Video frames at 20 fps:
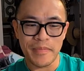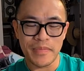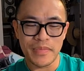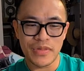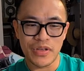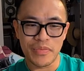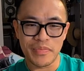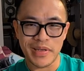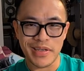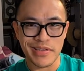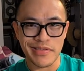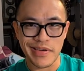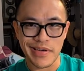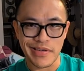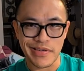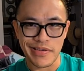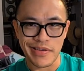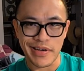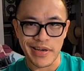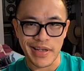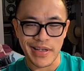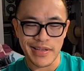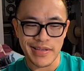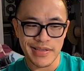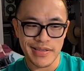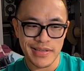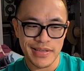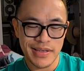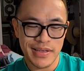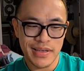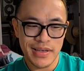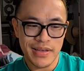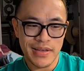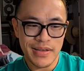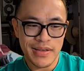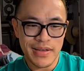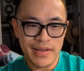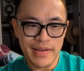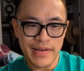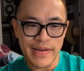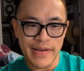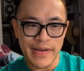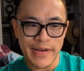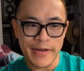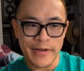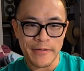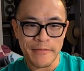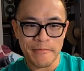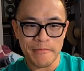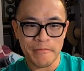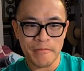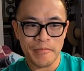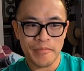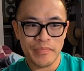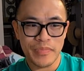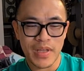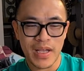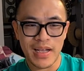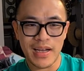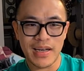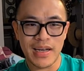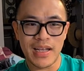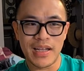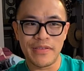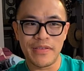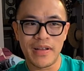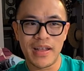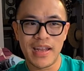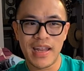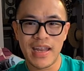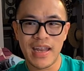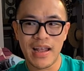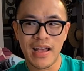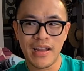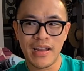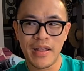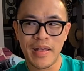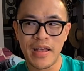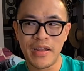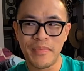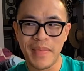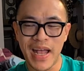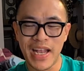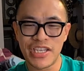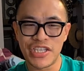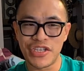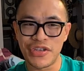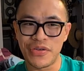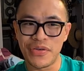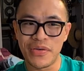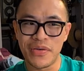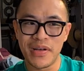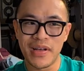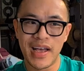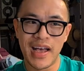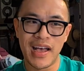don't be a stranger, yes. And then I'm gonna unmatch you.